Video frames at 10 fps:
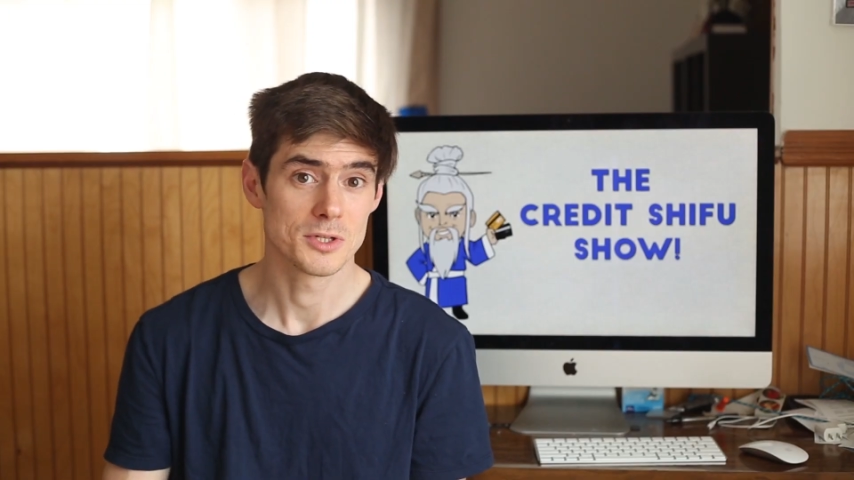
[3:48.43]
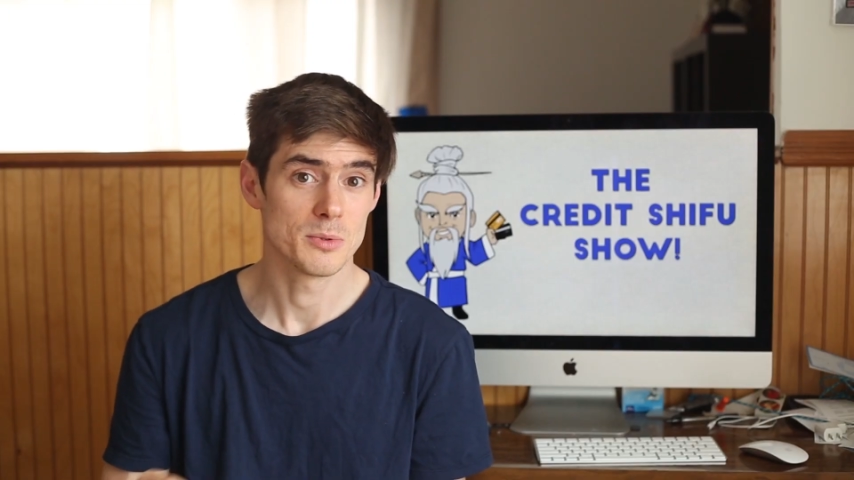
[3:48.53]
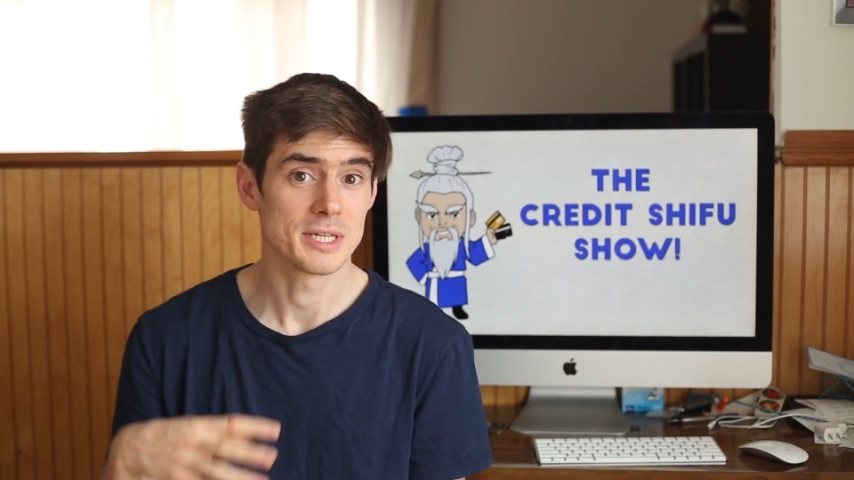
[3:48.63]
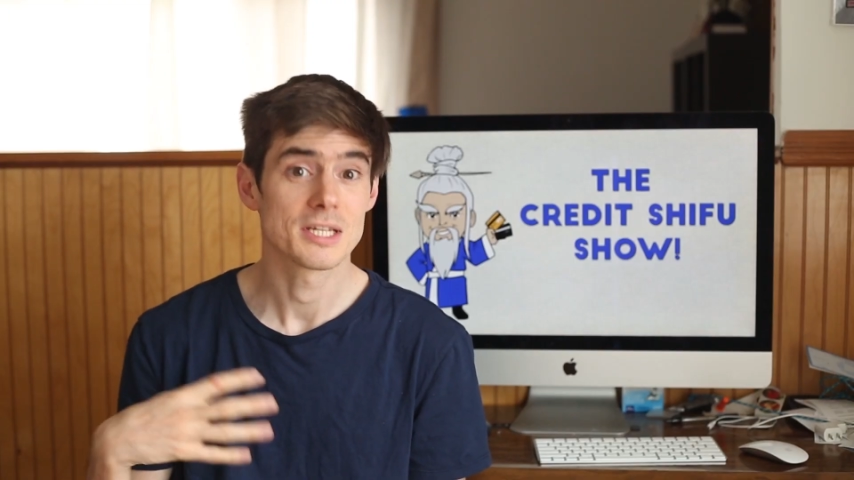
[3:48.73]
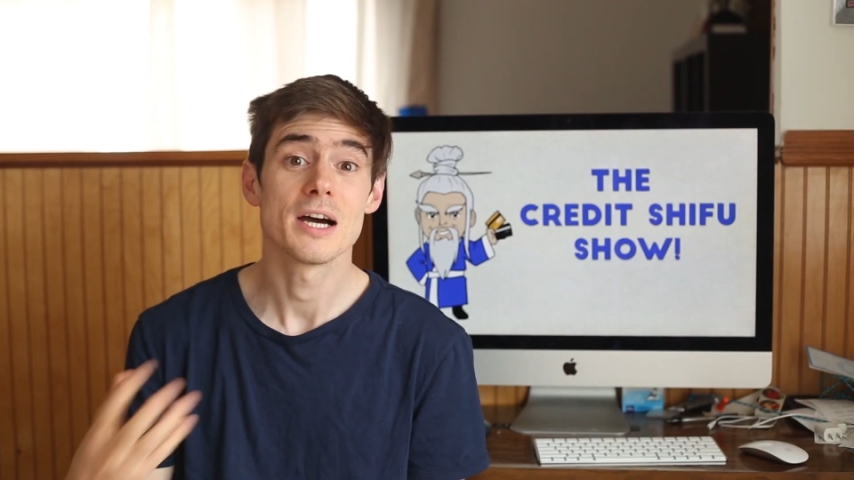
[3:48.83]

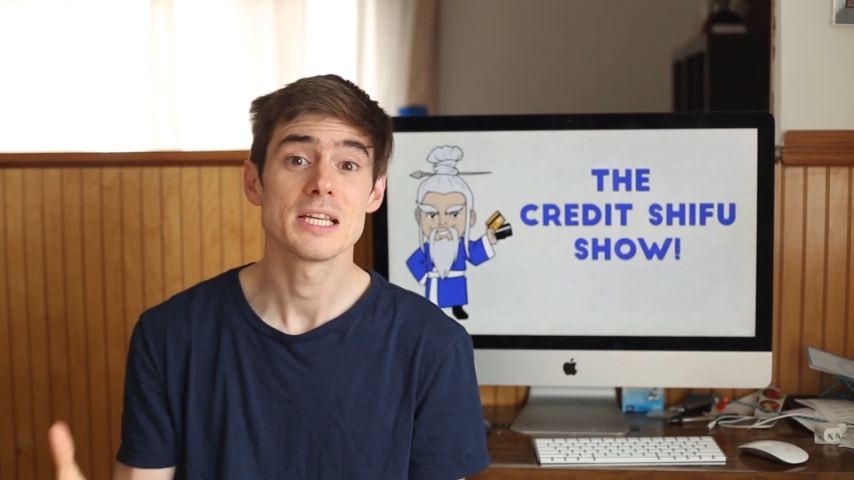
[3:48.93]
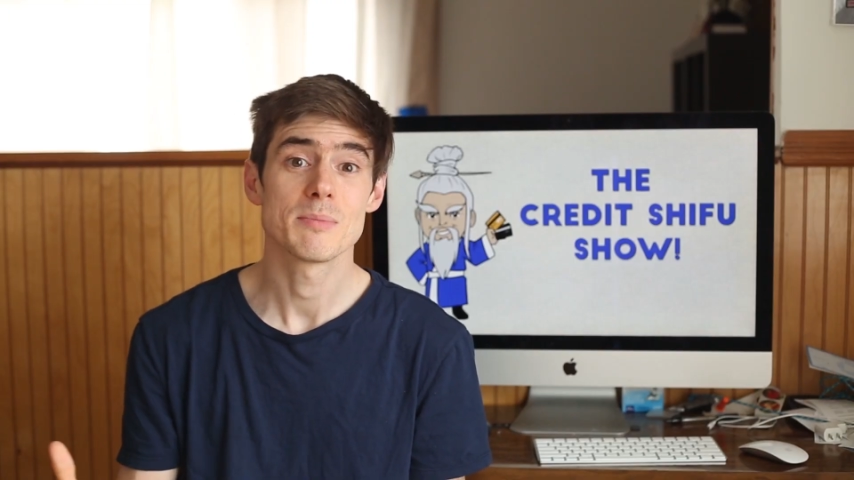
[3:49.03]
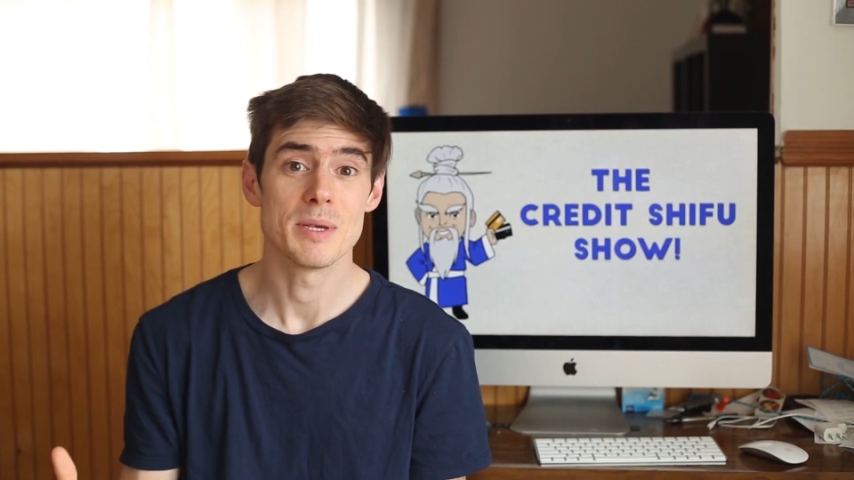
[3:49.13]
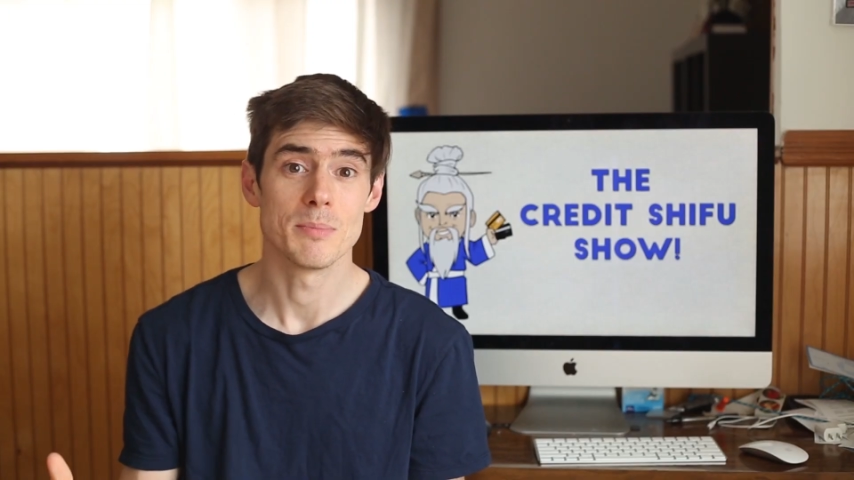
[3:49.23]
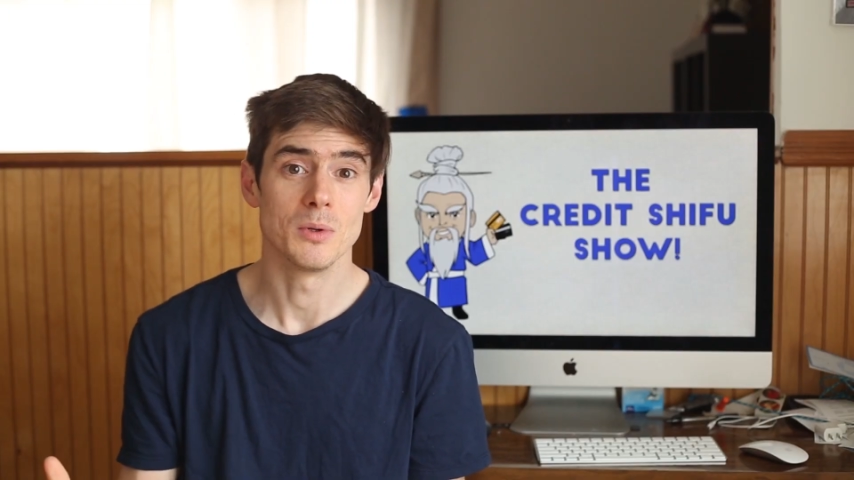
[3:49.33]
to
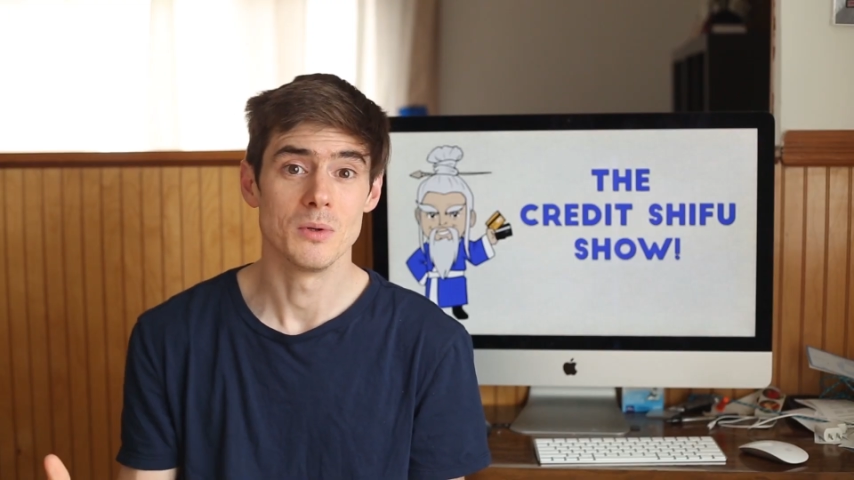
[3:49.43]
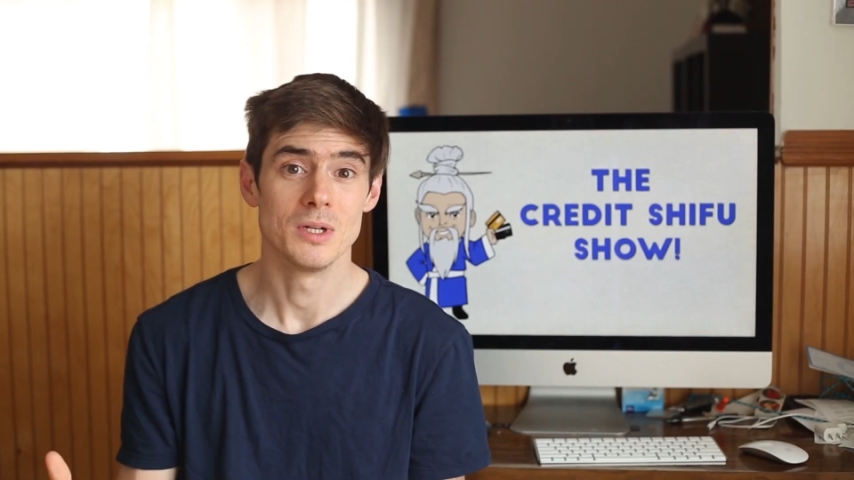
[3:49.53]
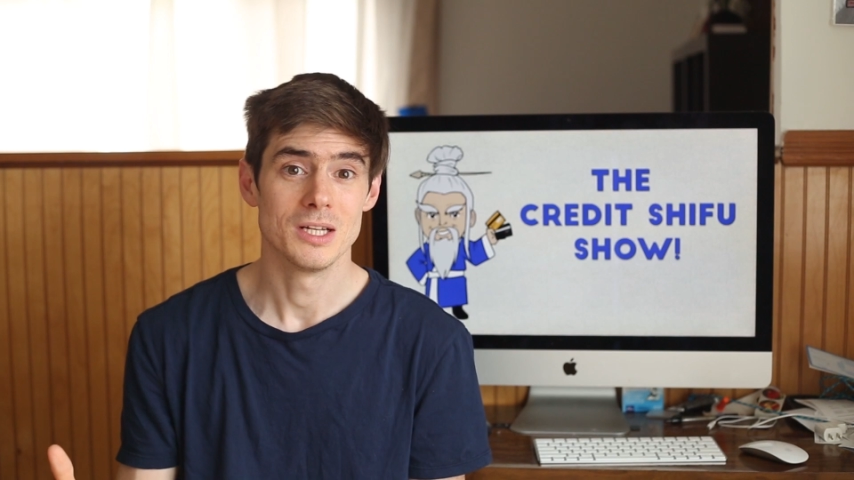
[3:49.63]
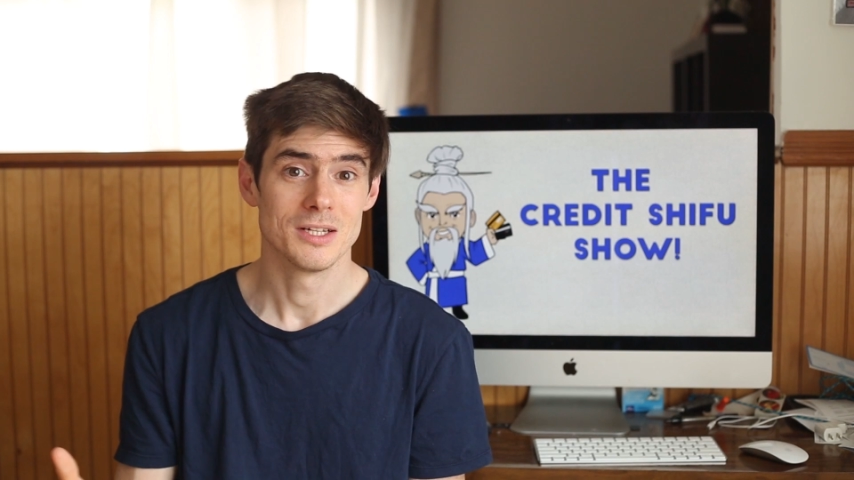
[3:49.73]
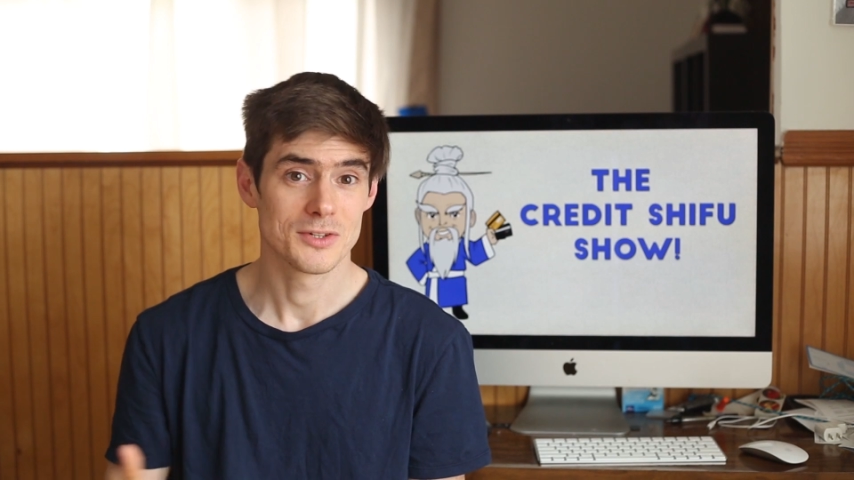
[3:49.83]
entice people